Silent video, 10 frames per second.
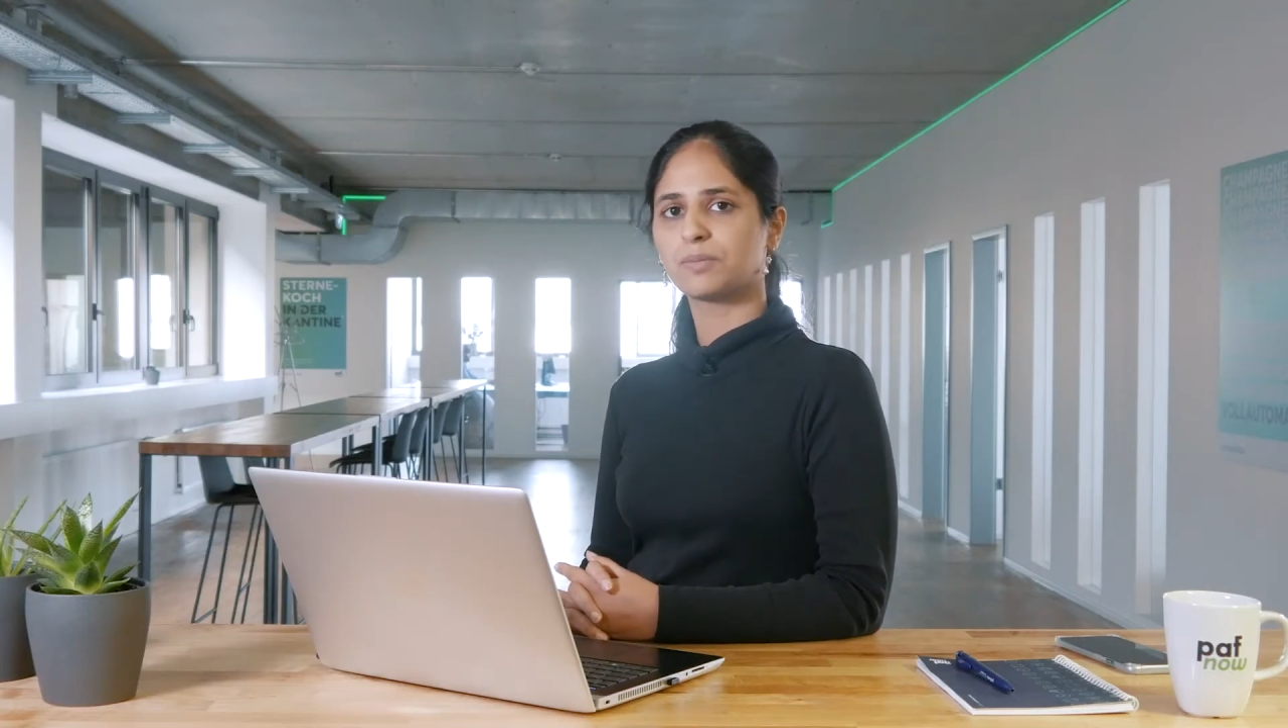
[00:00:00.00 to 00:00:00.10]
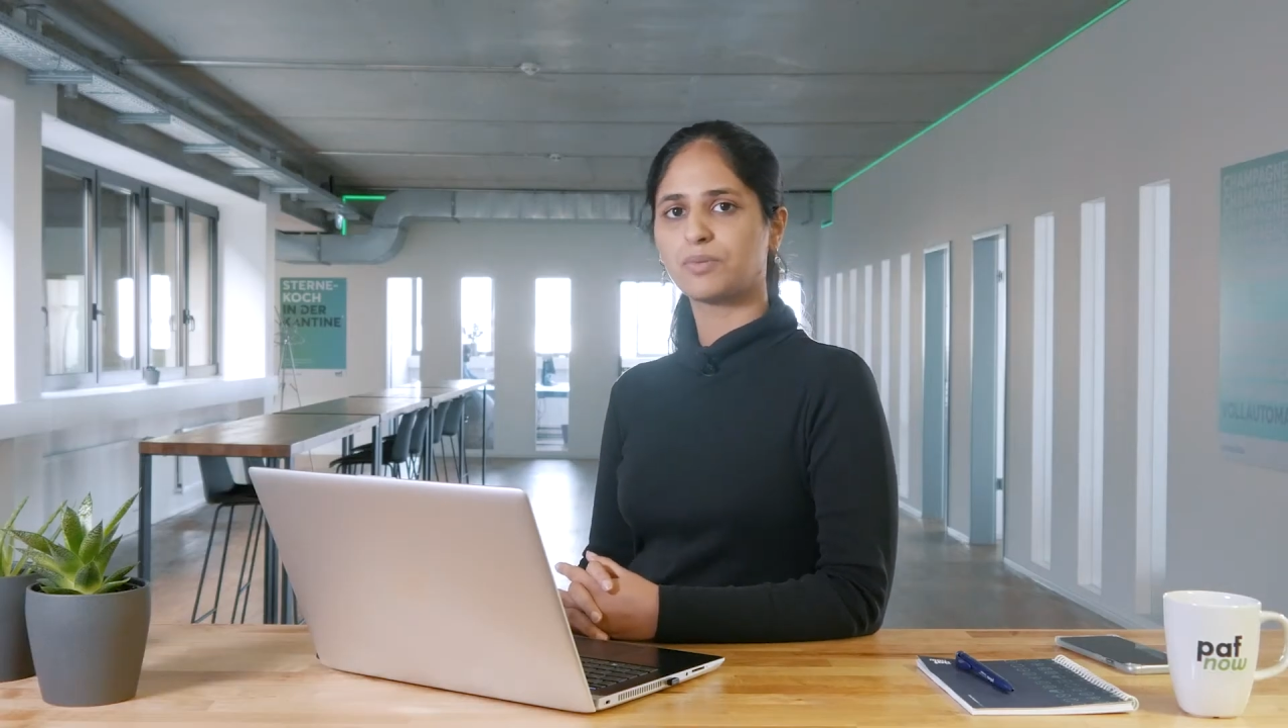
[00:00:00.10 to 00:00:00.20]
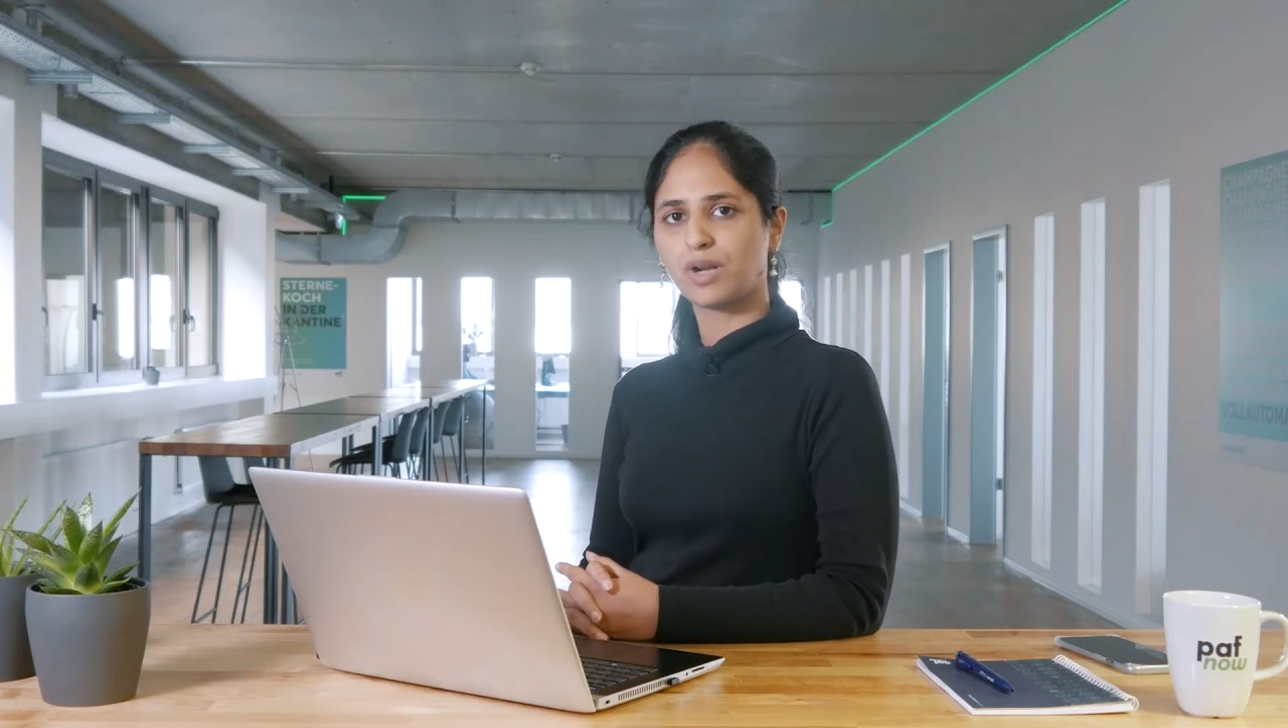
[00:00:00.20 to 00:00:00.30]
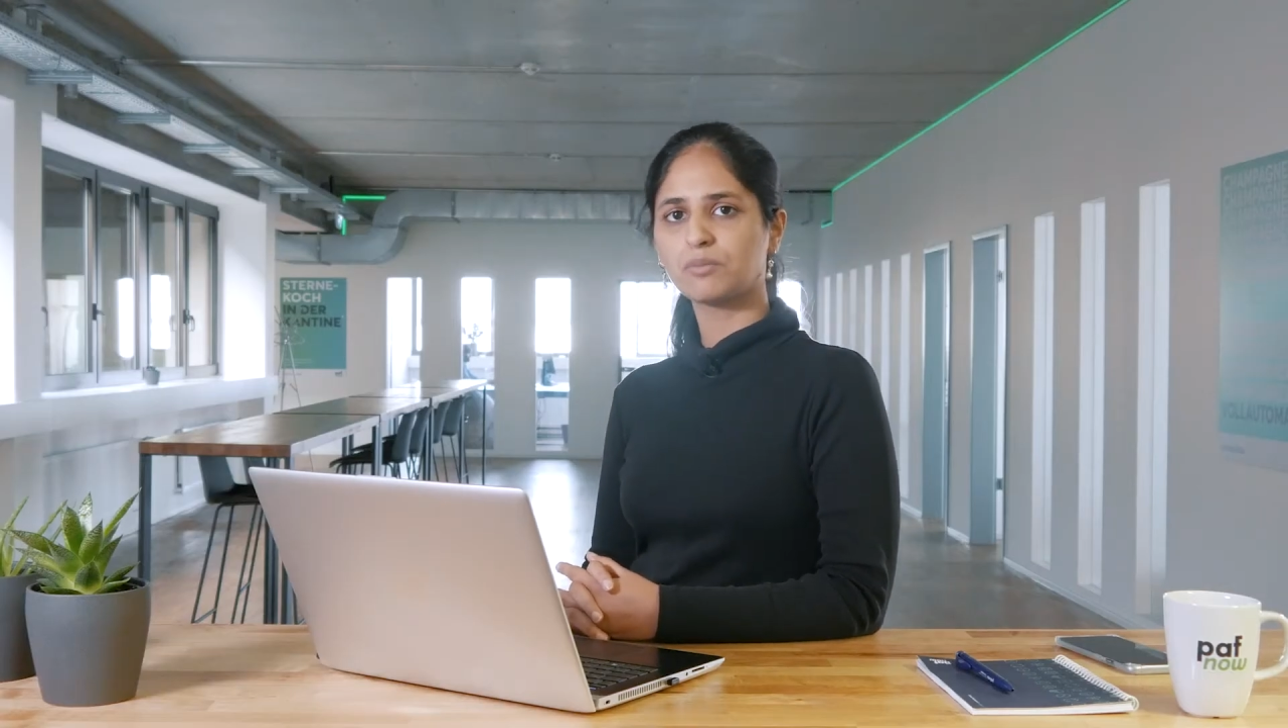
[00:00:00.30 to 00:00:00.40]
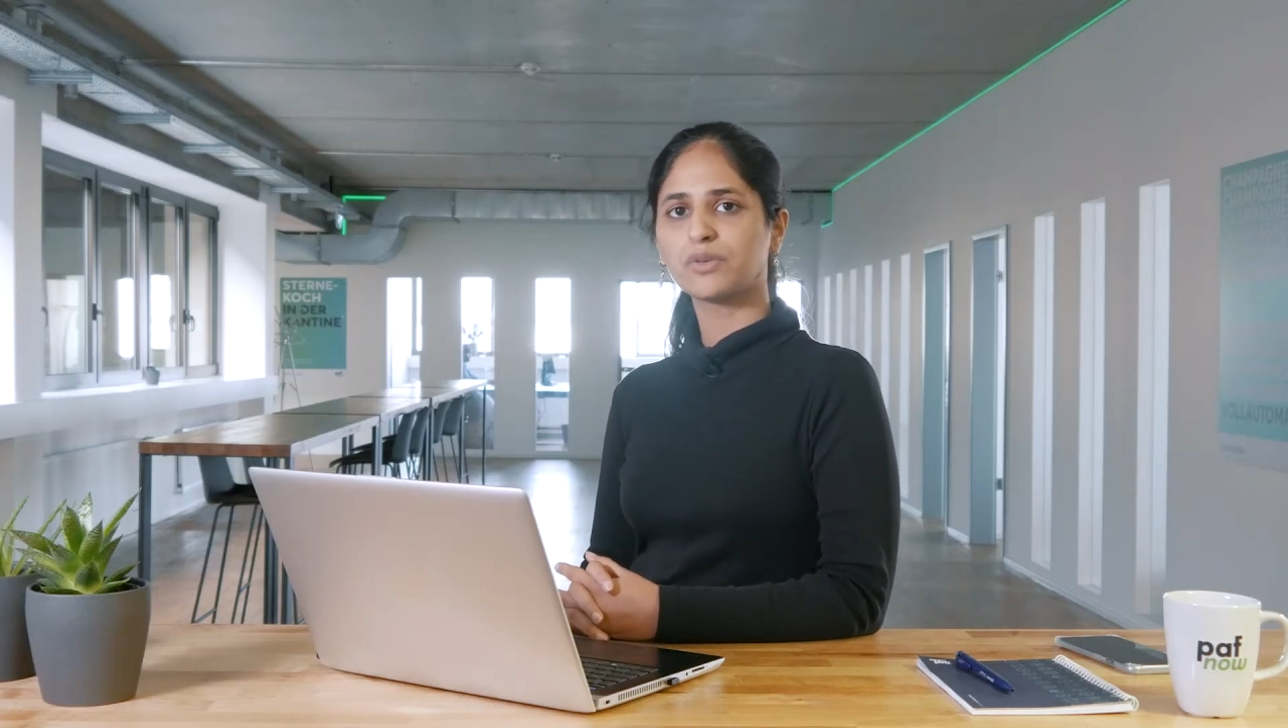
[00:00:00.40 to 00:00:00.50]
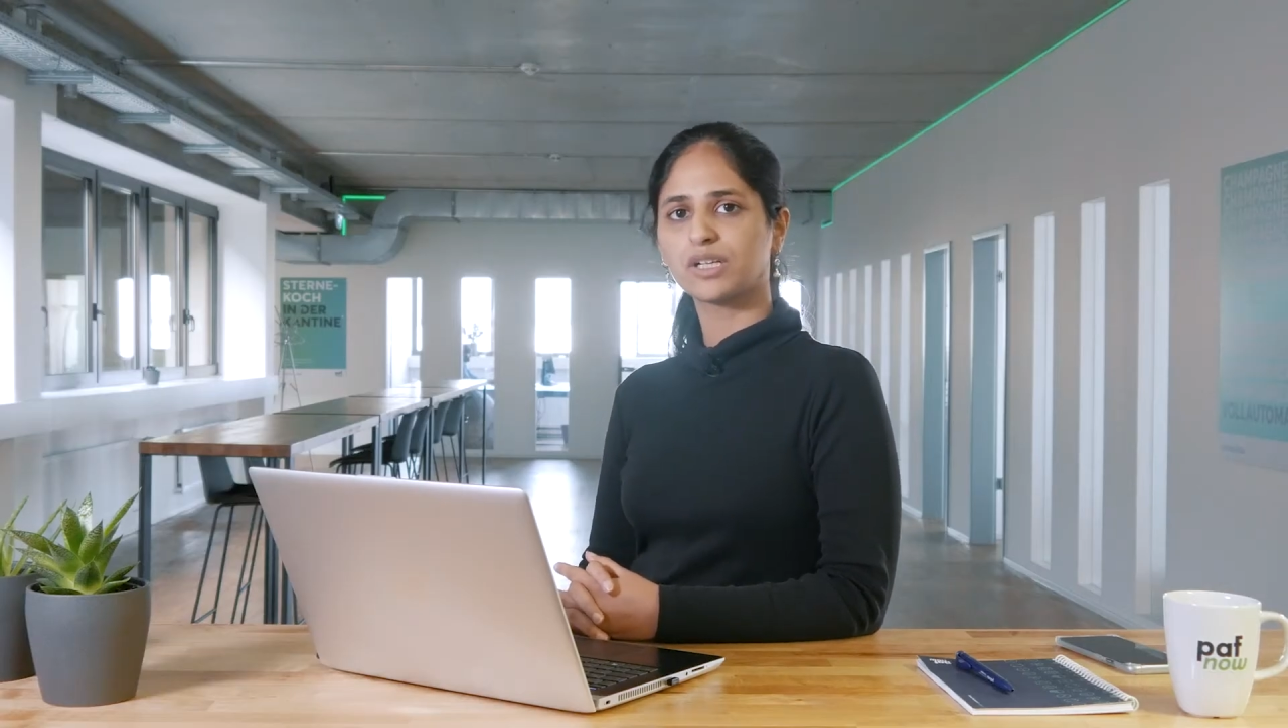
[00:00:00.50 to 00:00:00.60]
primary